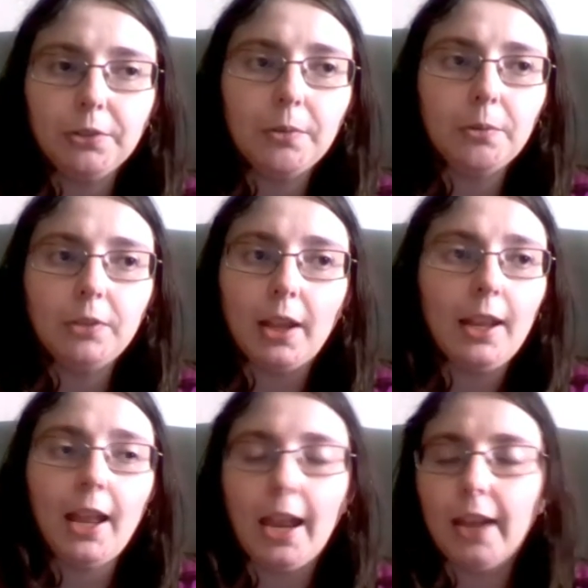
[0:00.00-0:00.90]
they
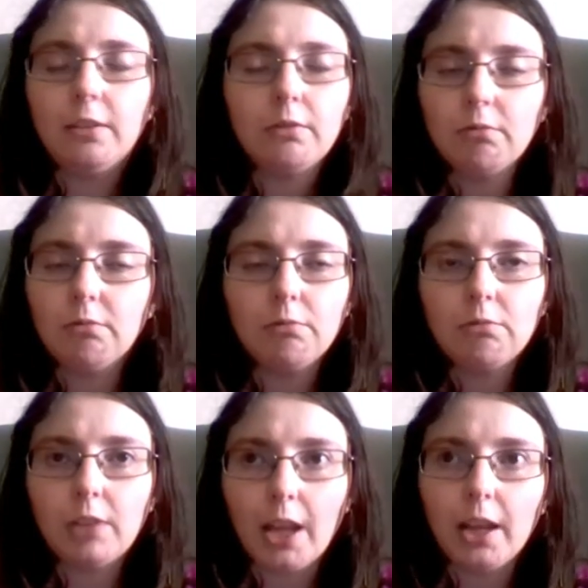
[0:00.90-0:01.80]
had
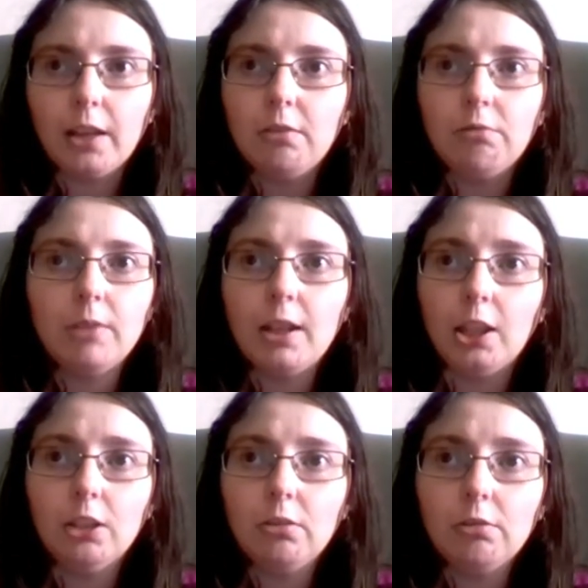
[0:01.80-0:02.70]
gay
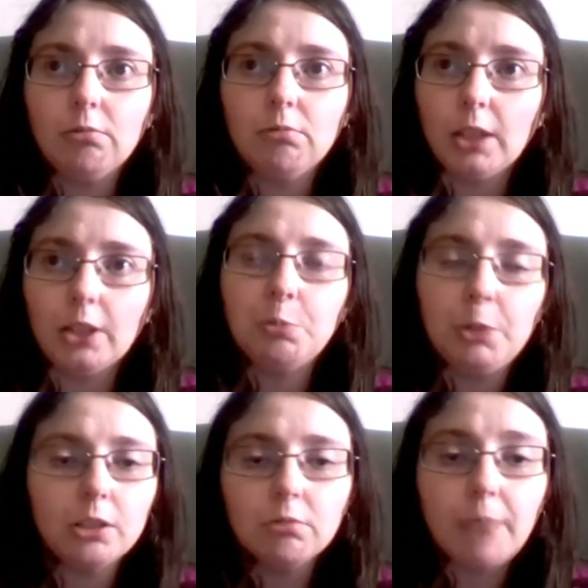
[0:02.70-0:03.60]
and
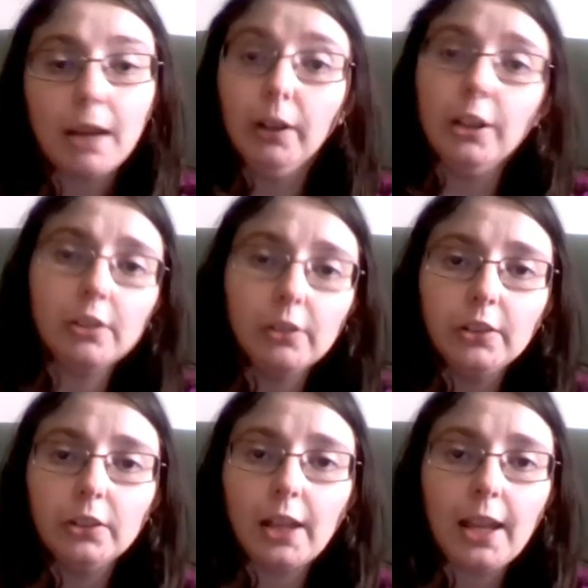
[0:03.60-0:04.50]
lesbian
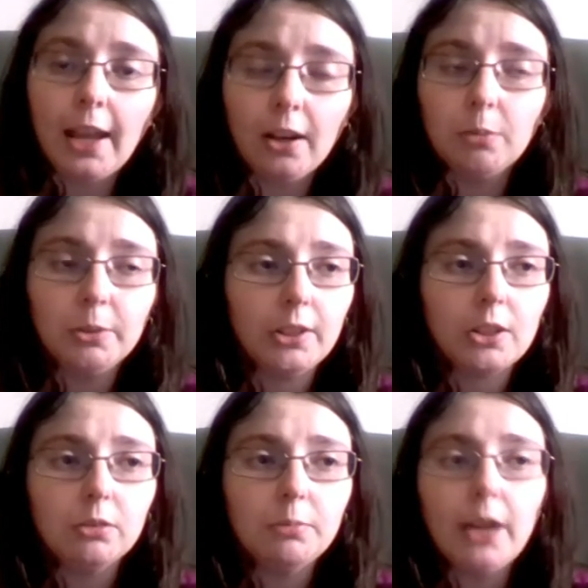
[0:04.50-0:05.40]
marriages. They had
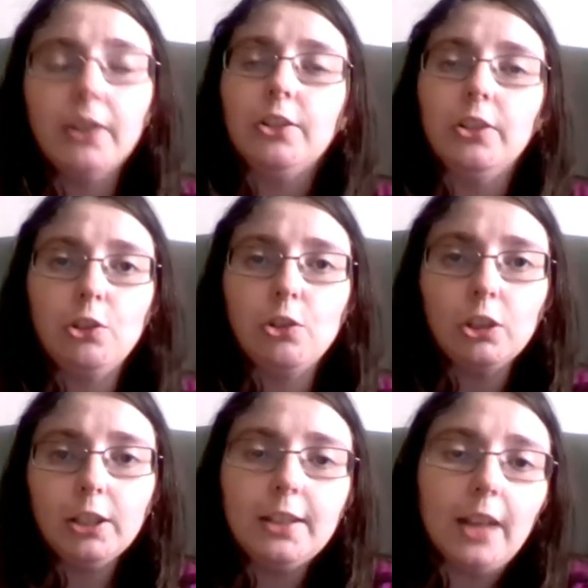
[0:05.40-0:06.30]
homosexual marriages,
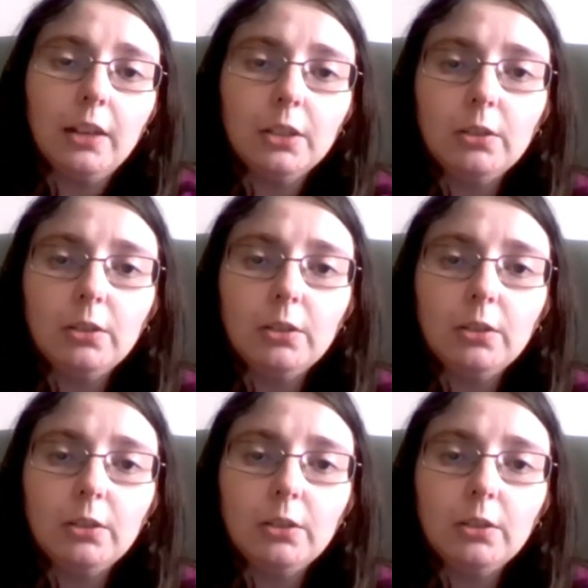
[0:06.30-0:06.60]
usually done